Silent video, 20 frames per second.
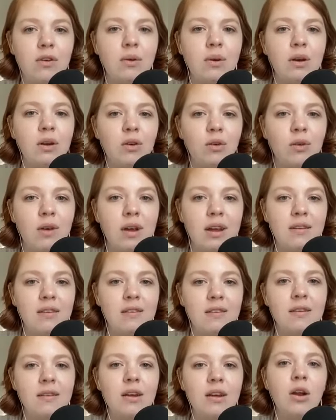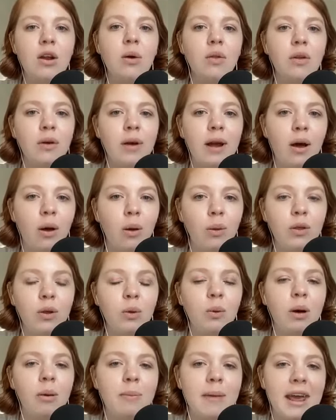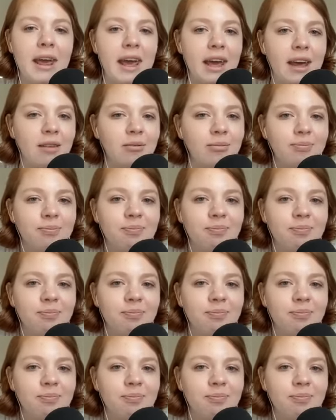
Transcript: to increase, you know, their health and well-being?